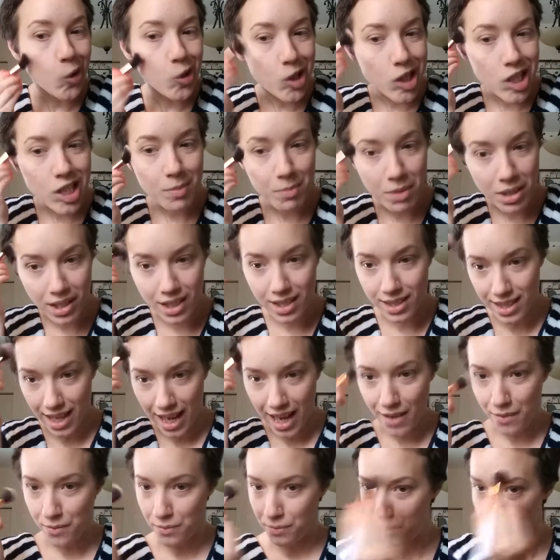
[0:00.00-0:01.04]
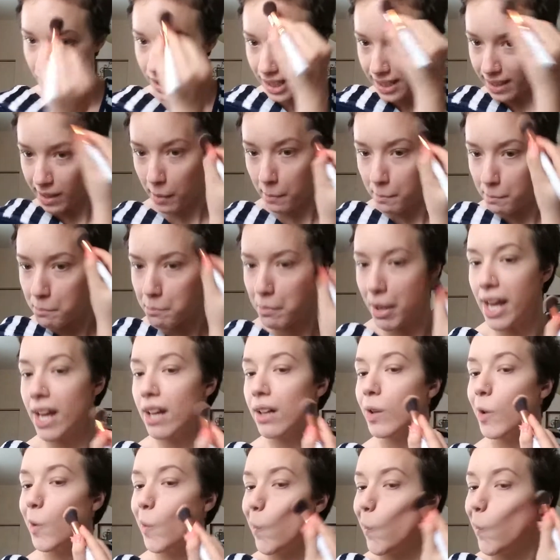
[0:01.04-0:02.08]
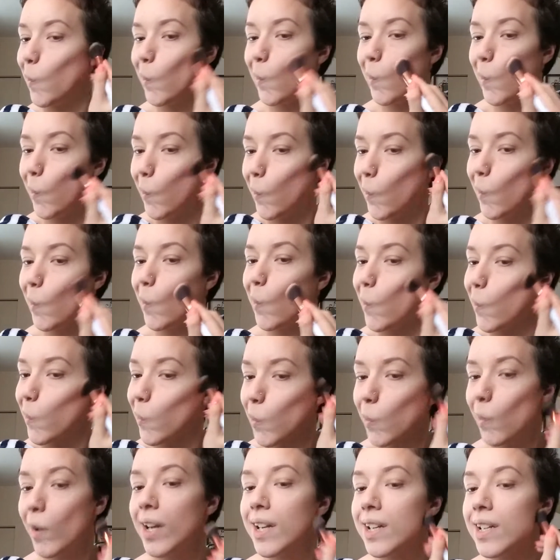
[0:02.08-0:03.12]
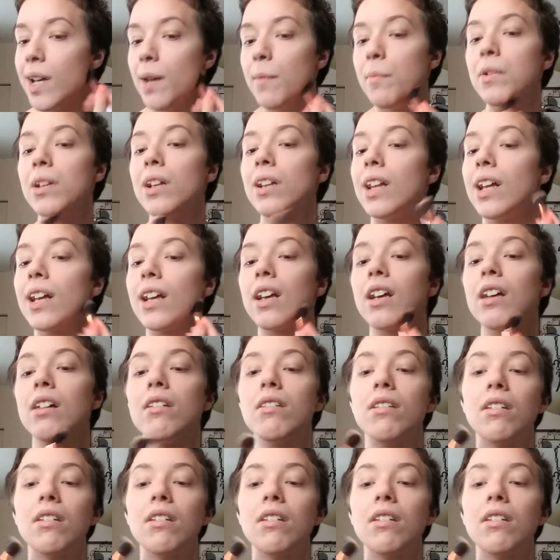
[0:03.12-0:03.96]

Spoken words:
Just because I feel like I'm pale. So I tend to like...